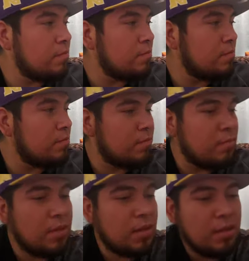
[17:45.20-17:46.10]
Rebel
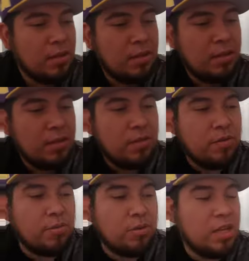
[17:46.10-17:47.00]
Clash.
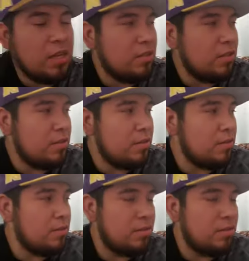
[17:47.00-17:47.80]
Rebel Clash? I think.